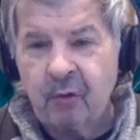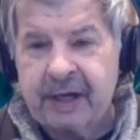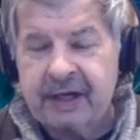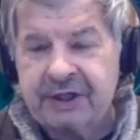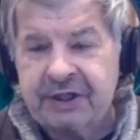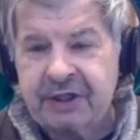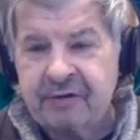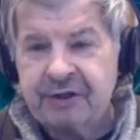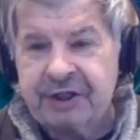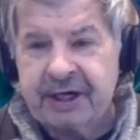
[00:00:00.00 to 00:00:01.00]
we can
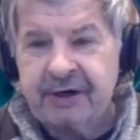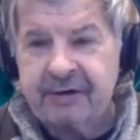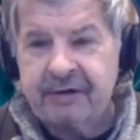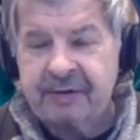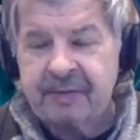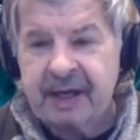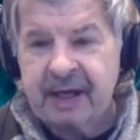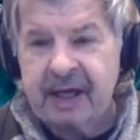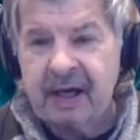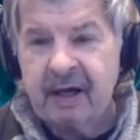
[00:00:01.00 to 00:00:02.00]
choose gender to
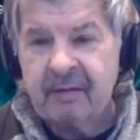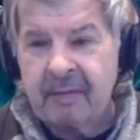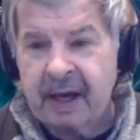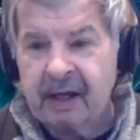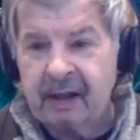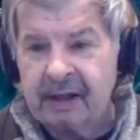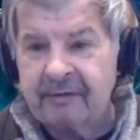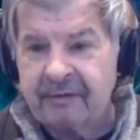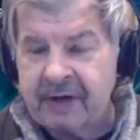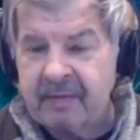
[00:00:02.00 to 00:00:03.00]
be male
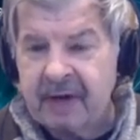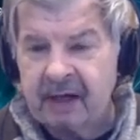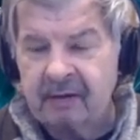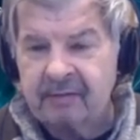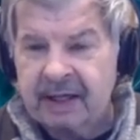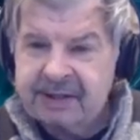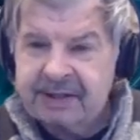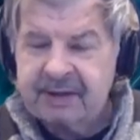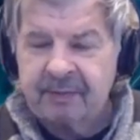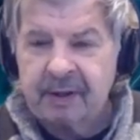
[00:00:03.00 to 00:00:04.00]
and female.
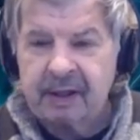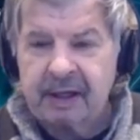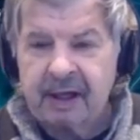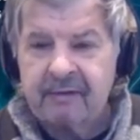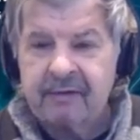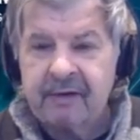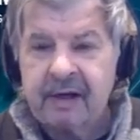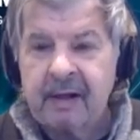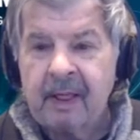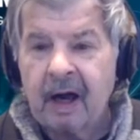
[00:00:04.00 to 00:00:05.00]
That's simple enough.
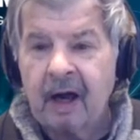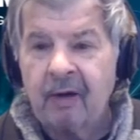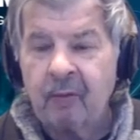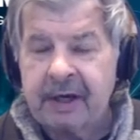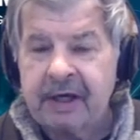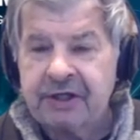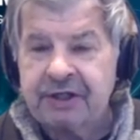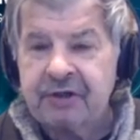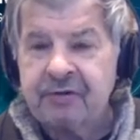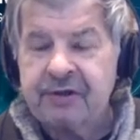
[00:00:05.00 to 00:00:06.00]
We can
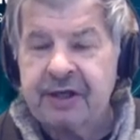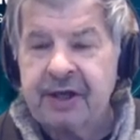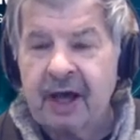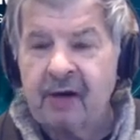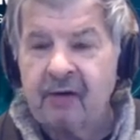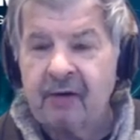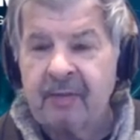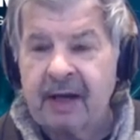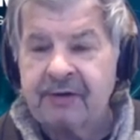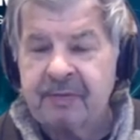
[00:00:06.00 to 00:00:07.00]
choose the dollar
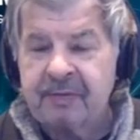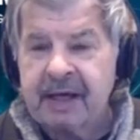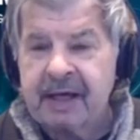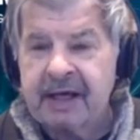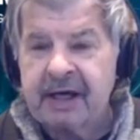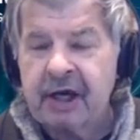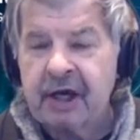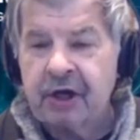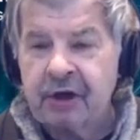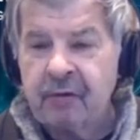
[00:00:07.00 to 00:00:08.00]
amount to be in
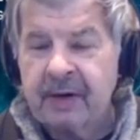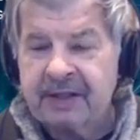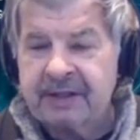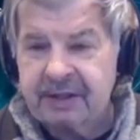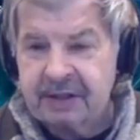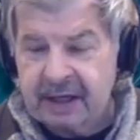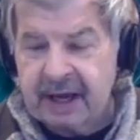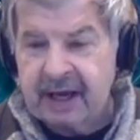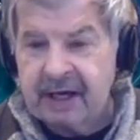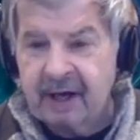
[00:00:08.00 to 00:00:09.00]

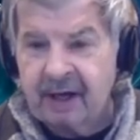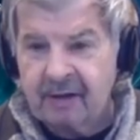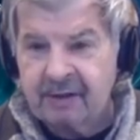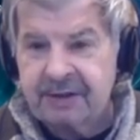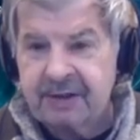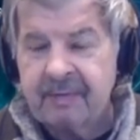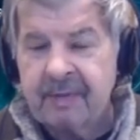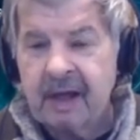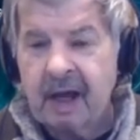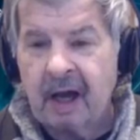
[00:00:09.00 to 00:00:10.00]
USA dollars.
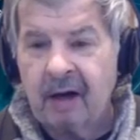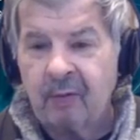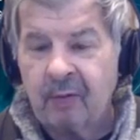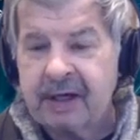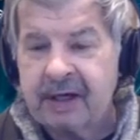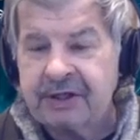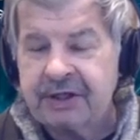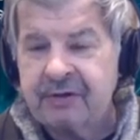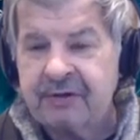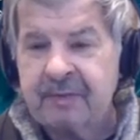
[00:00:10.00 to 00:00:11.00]
We can
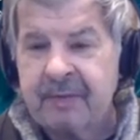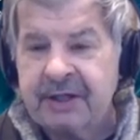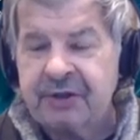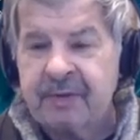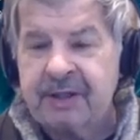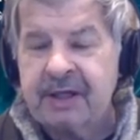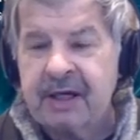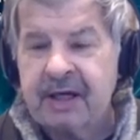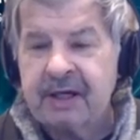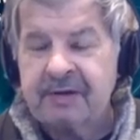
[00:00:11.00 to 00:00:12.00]
choose measurement
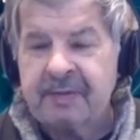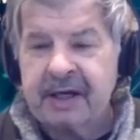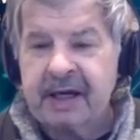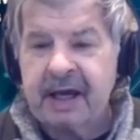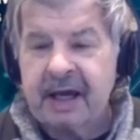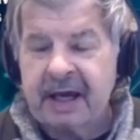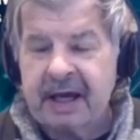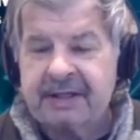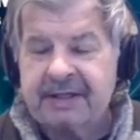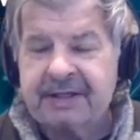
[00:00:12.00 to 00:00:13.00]
to be
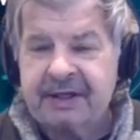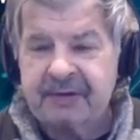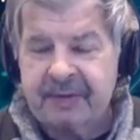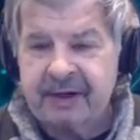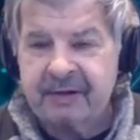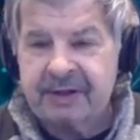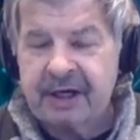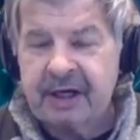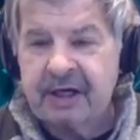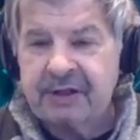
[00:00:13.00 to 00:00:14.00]
in centimeters,
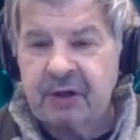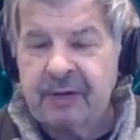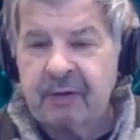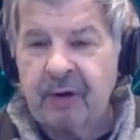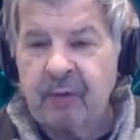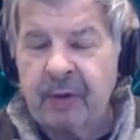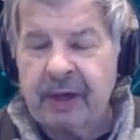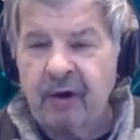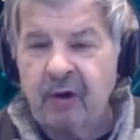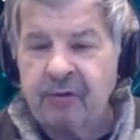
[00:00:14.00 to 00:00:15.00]
so that when we
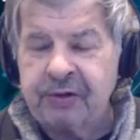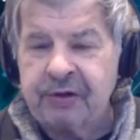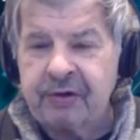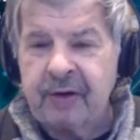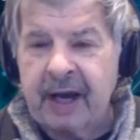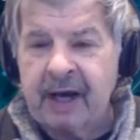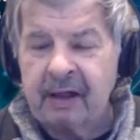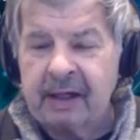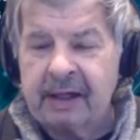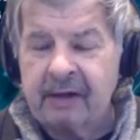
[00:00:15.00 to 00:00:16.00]
go to do
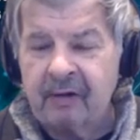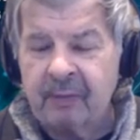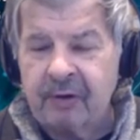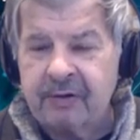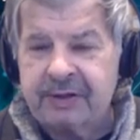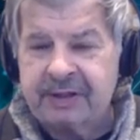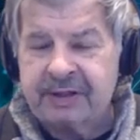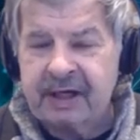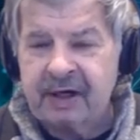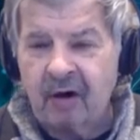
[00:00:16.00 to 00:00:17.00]
analytical
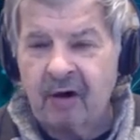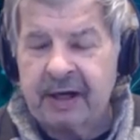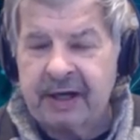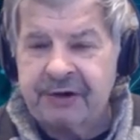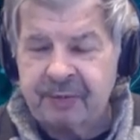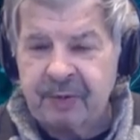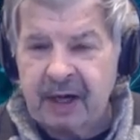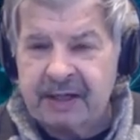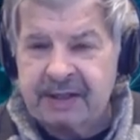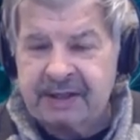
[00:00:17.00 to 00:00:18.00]
processing on
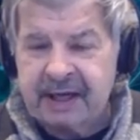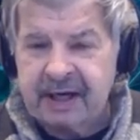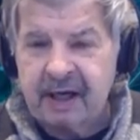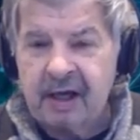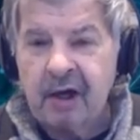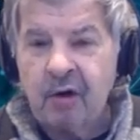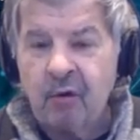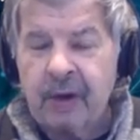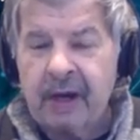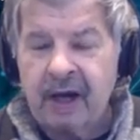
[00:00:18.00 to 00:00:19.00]
enterprise data,
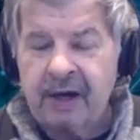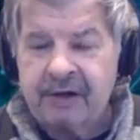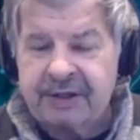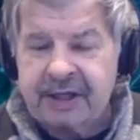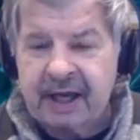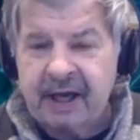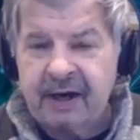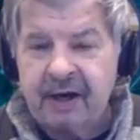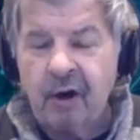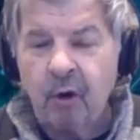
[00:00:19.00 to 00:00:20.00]
we
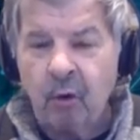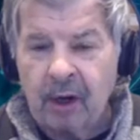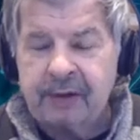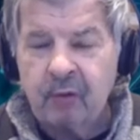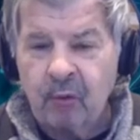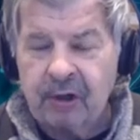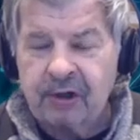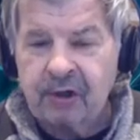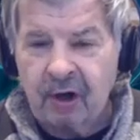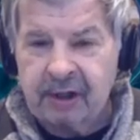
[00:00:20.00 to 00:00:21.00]
understand what we're
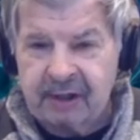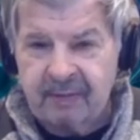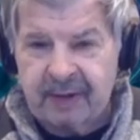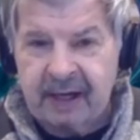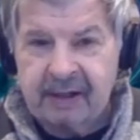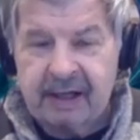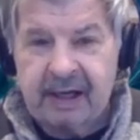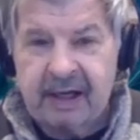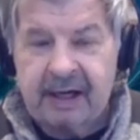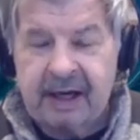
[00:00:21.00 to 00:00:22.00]
talking about.
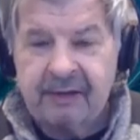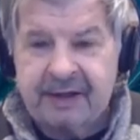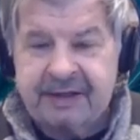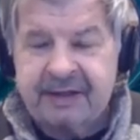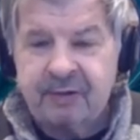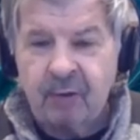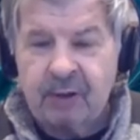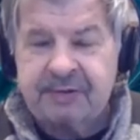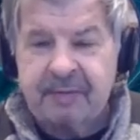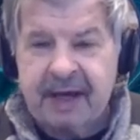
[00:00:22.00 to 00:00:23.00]
Now, this is
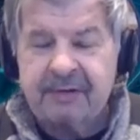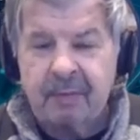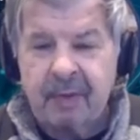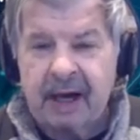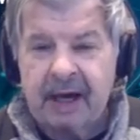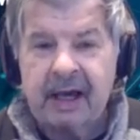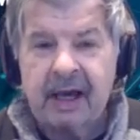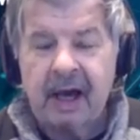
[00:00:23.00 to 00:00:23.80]
what's meant by